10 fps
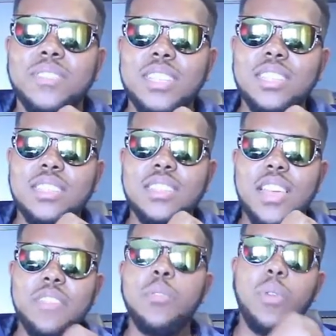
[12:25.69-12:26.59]
Just
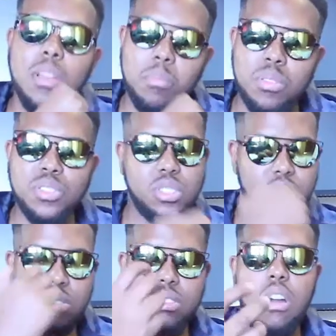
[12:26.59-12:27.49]
if you want to push
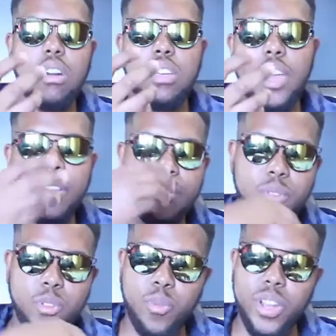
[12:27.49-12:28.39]
your song, and
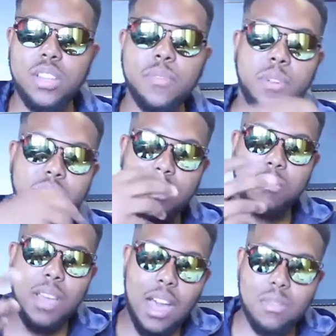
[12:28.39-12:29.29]
if you're ready for it to
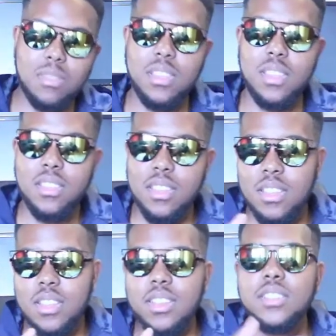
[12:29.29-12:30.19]
be out there,
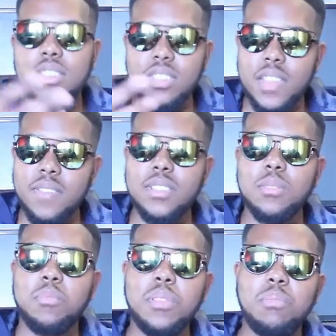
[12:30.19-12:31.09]
just give it
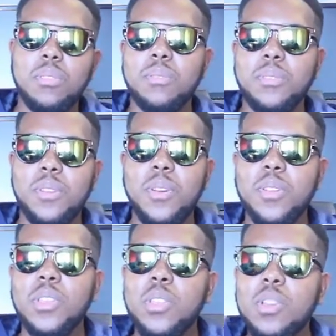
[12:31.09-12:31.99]
to people, you know.